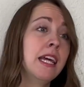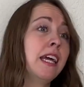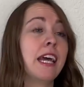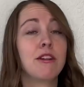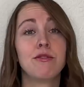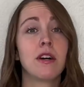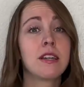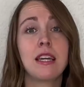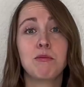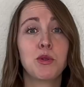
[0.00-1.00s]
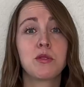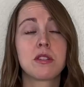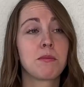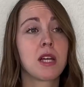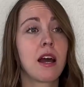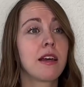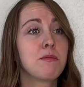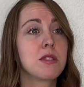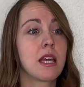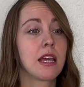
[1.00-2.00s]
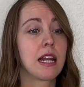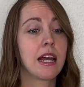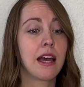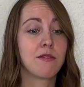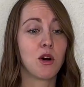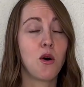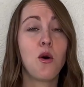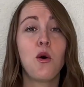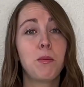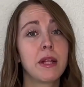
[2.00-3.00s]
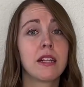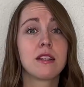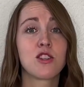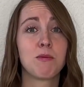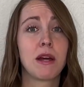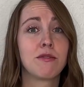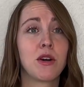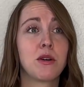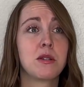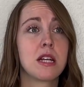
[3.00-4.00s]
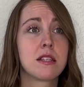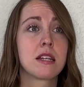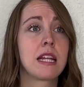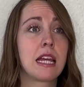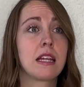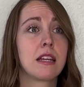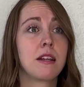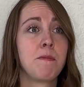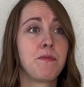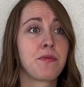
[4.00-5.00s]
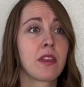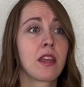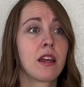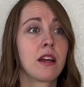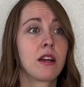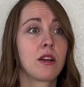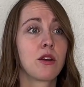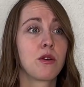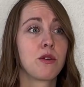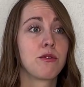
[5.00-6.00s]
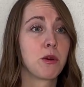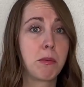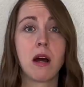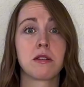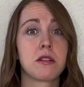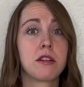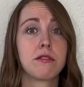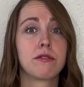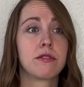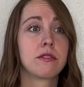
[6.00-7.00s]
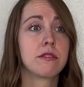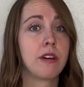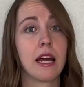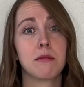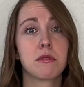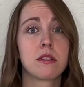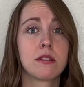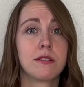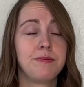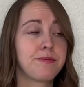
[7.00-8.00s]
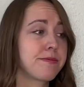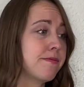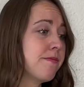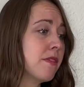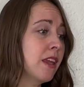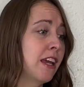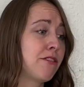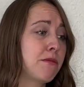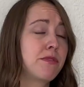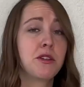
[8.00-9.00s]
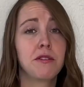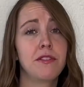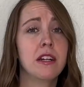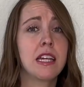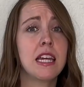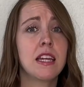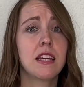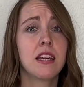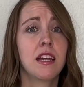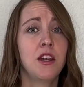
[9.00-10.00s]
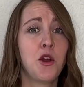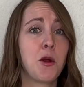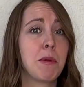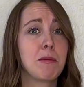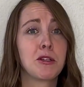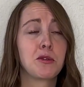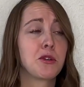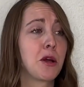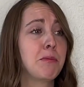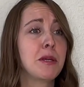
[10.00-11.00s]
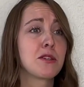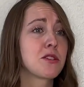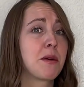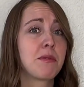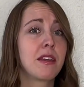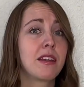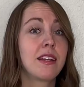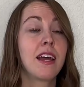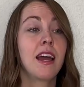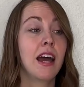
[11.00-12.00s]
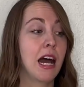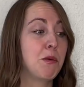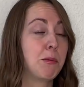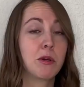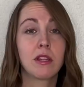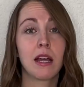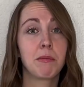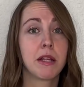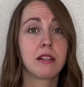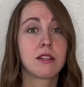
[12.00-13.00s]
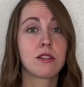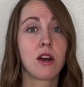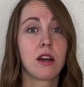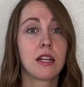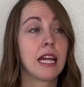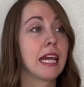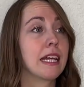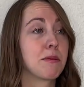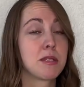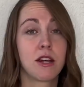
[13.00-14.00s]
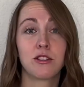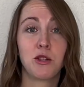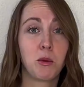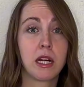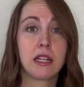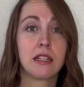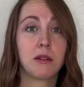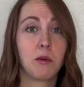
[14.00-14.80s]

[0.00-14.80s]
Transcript: in funky moods sometimes, and I have a whole playlist on my phone designated for positive vibes. If I'm feeling funky, or maybe a little grumpy or something, I will put that playlist on, and I'm telling you what,